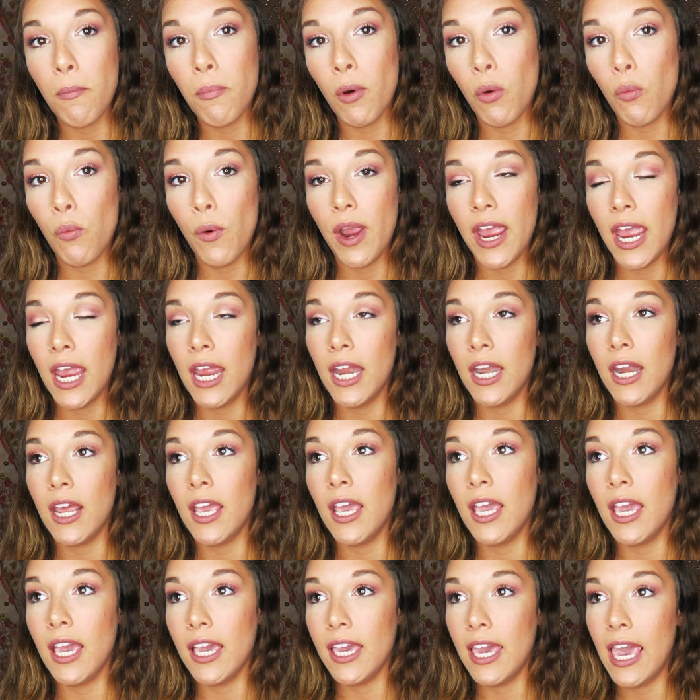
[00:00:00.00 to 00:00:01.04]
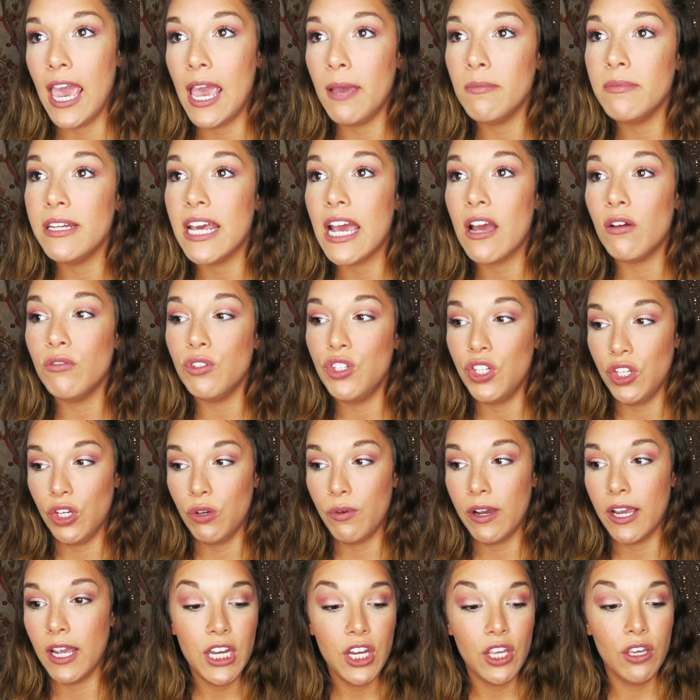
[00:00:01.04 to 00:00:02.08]
but when it came down
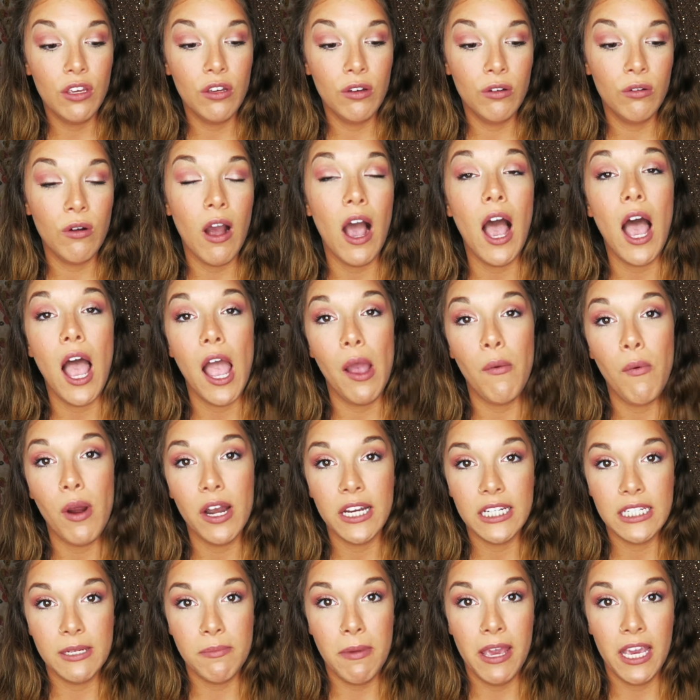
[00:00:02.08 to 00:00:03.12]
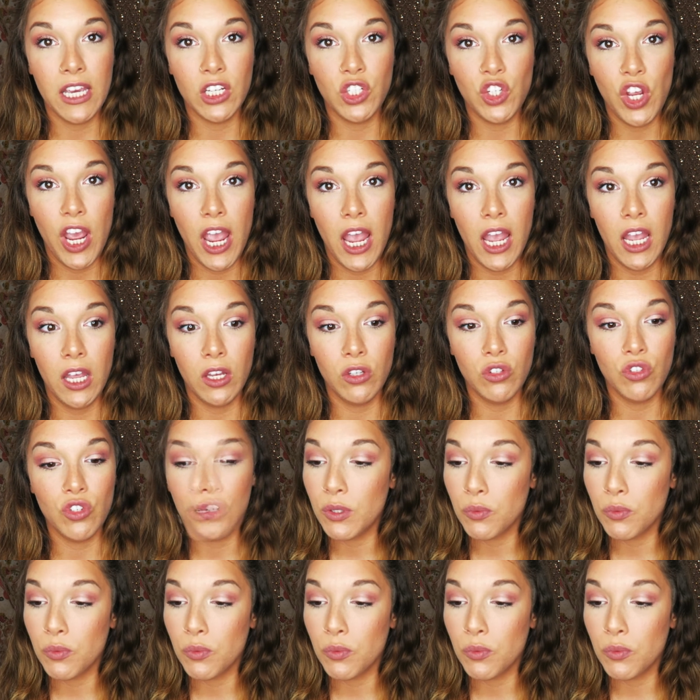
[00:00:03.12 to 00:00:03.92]
to it, I knew I wanted to make a change.